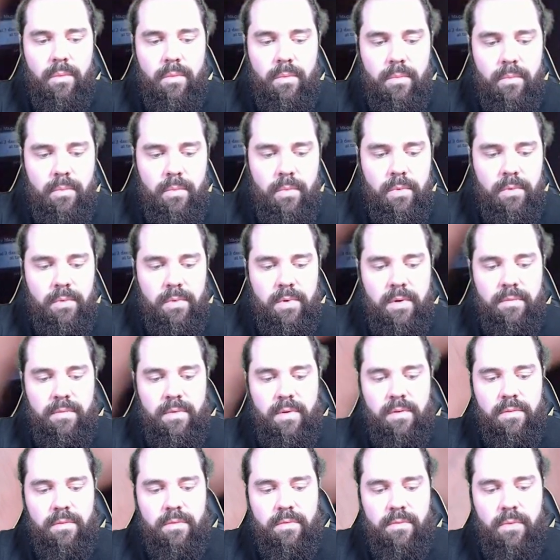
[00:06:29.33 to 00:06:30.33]
We'll leave
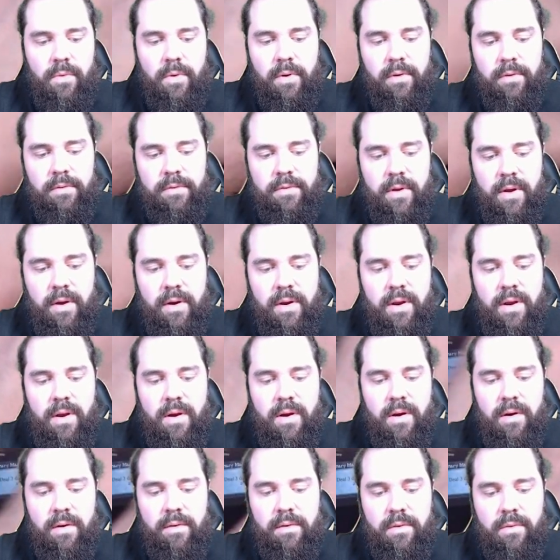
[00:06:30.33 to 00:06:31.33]
these foils down
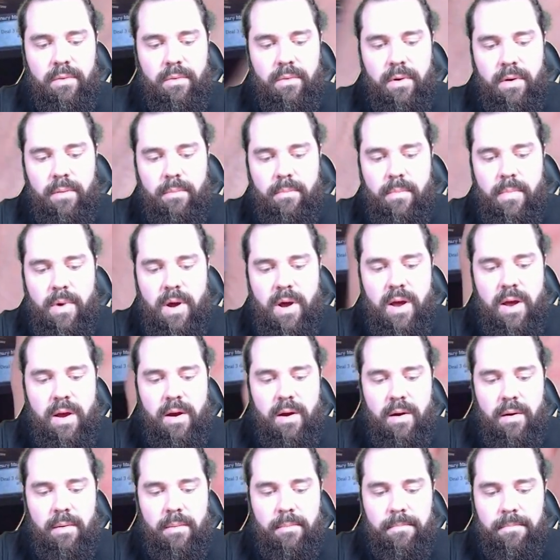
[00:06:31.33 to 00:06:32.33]
here to
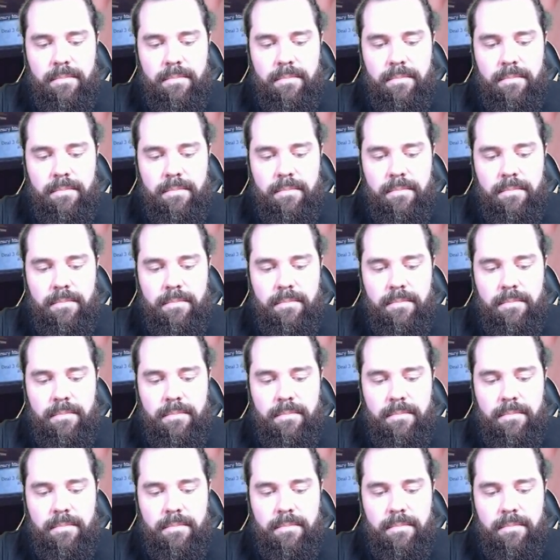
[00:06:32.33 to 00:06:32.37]
admire.